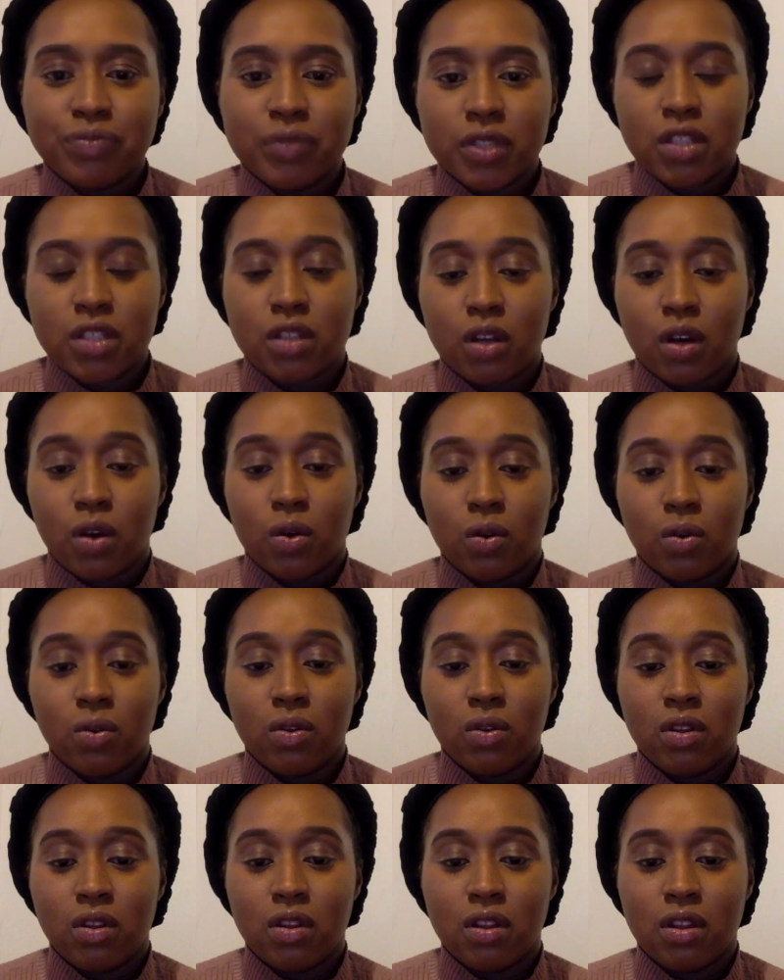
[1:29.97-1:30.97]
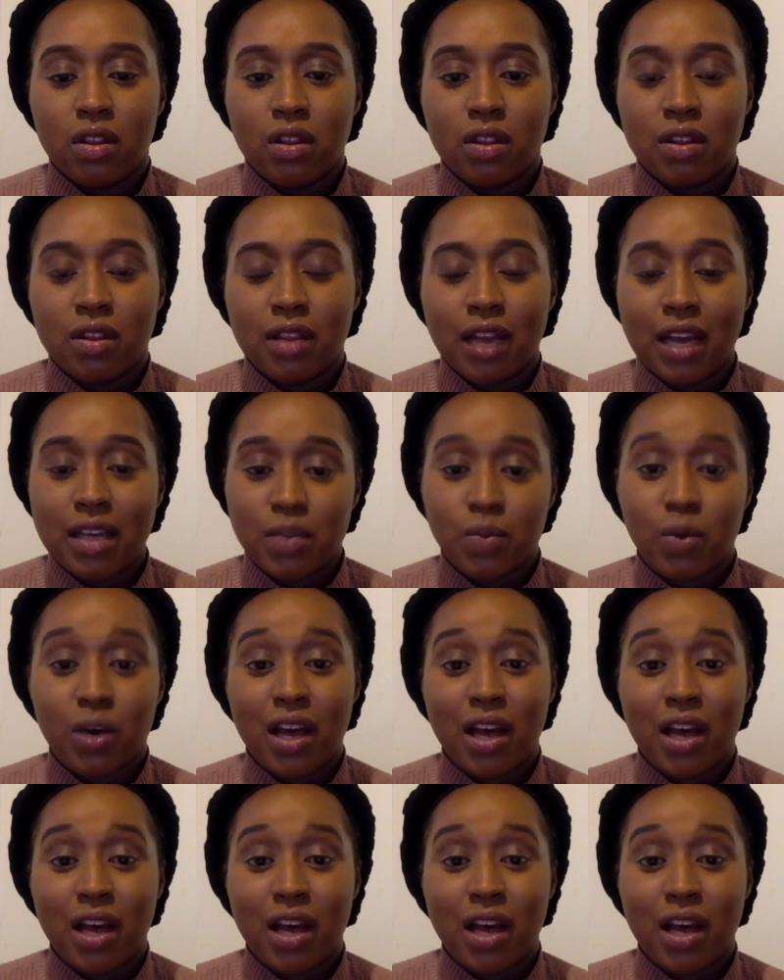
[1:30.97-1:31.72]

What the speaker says: So that is what a